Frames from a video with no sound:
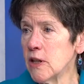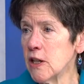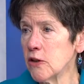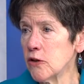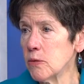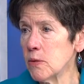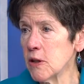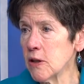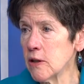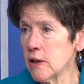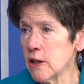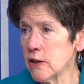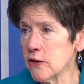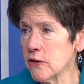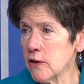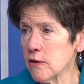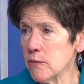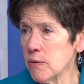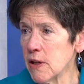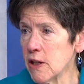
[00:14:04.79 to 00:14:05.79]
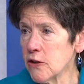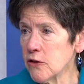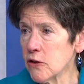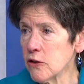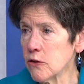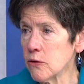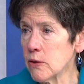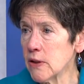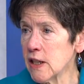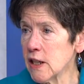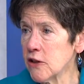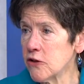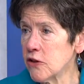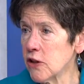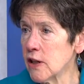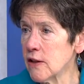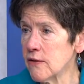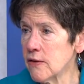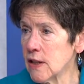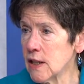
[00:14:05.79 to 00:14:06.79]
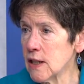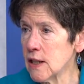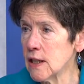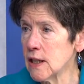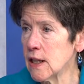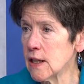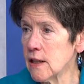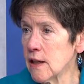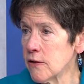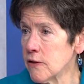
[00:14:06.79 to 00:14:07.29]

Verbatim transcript: the experience of patients with H I V and